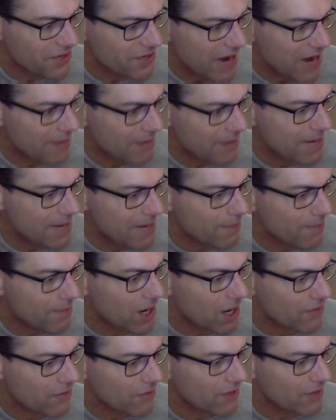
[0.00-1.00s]
How many
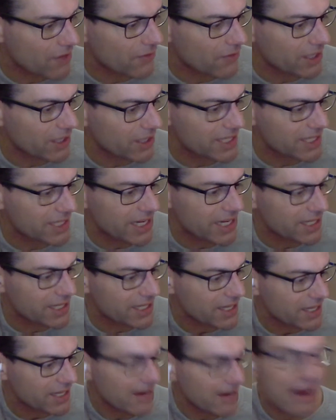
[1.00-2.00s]
park run volunteers
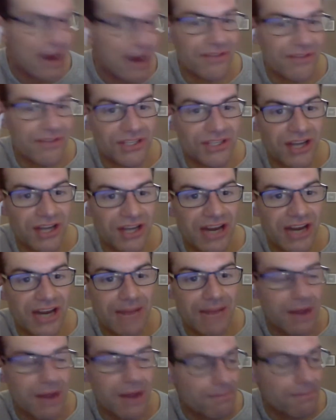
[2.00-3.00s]
have the surname
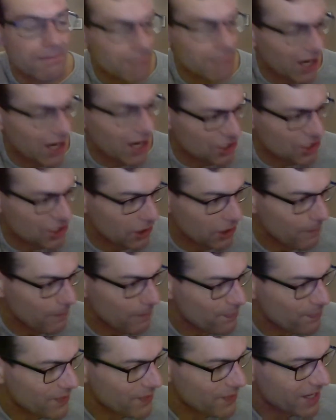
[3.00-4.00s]
Marshall?
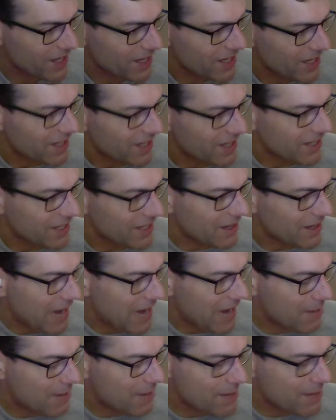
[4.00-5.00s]

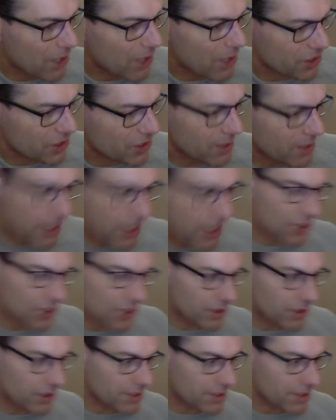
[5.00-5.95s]
How many Marshall the Marshalls?